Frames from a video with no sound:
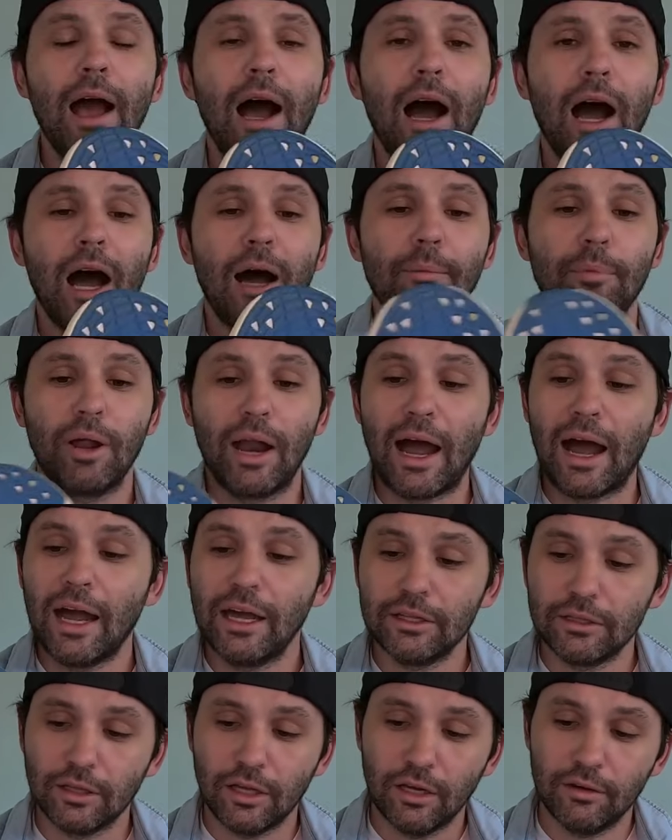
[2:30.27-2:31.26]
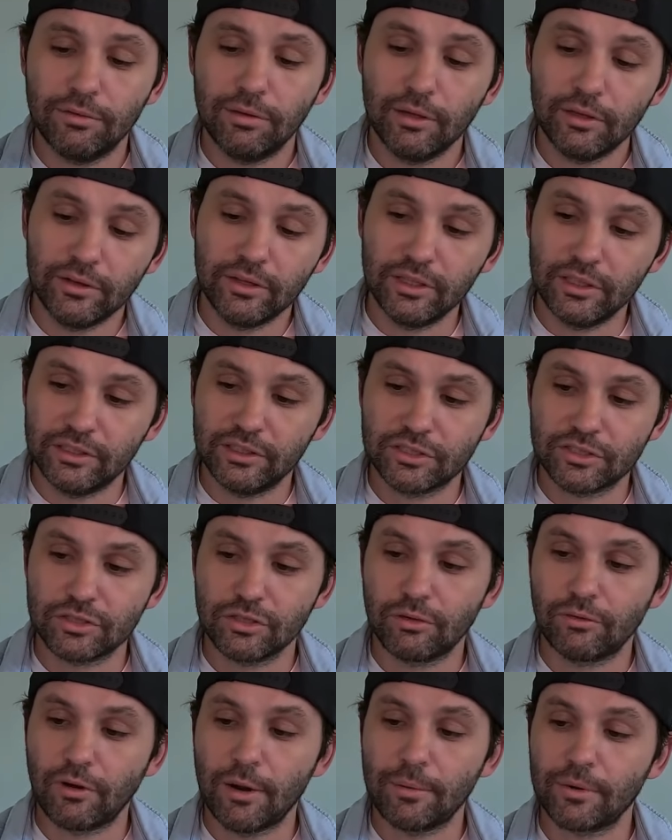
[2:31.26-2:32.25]
but I love the
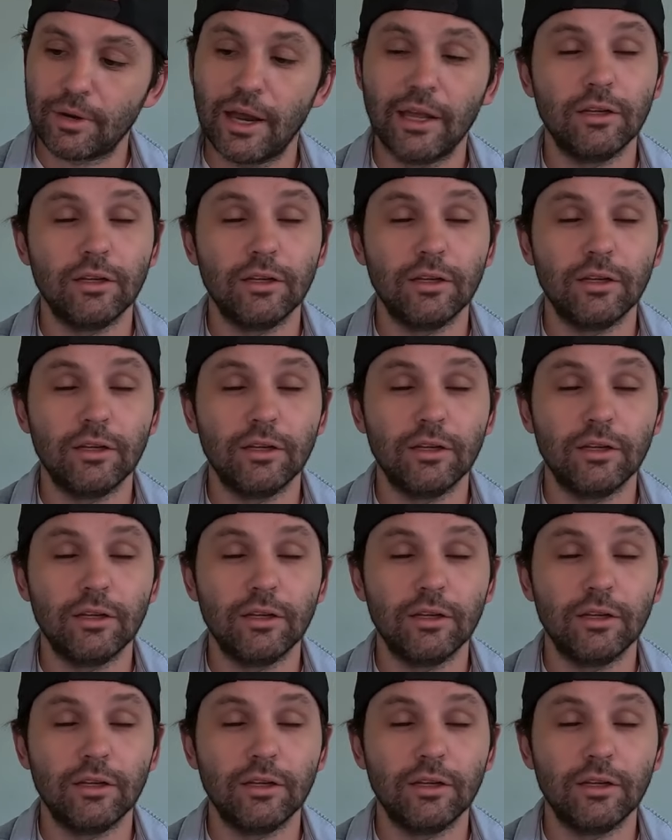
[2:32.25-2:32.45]
additional rubber.